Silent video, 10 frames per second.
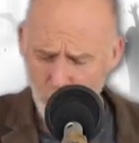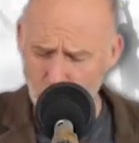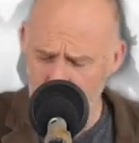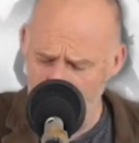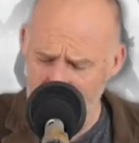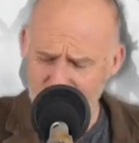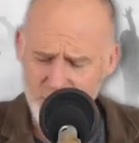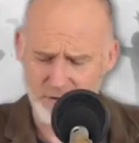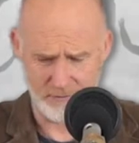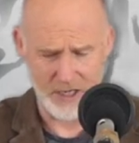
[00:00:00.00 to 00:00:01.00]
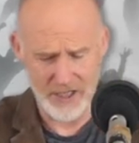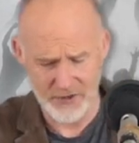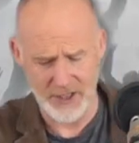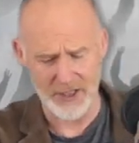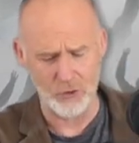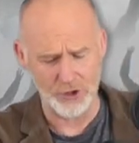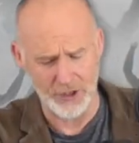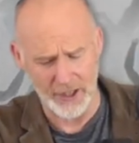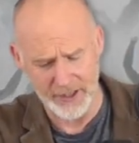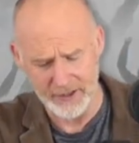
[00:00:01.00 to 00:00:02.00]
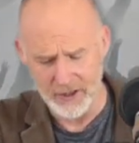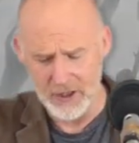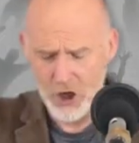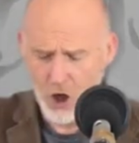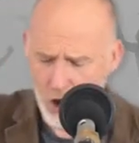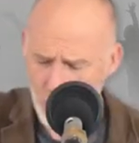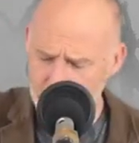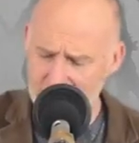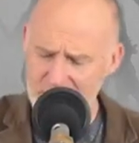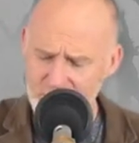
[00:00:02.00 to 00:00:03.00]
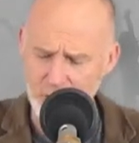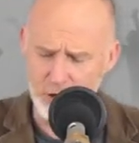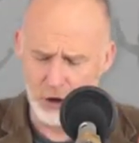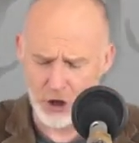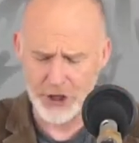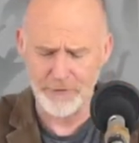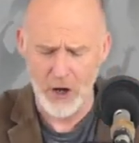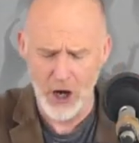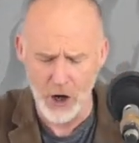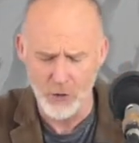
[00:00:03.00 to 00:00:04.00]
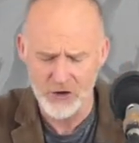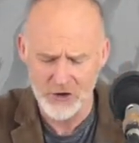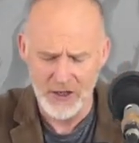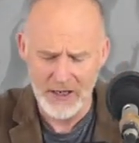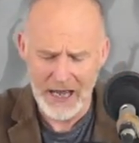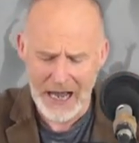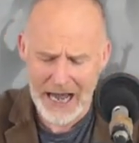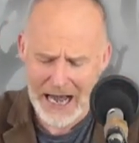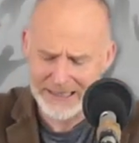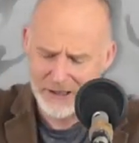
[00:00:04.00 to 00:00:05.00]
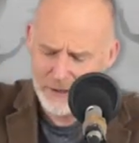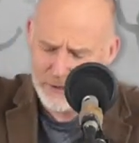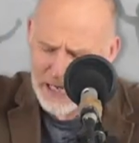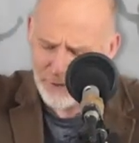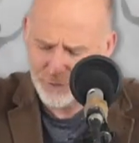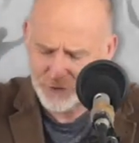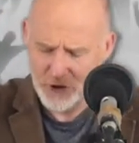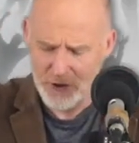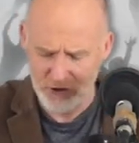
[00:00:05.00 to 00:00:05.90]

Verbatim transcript: Unless, Isaiah 1 9, unless the Lord of hosts had left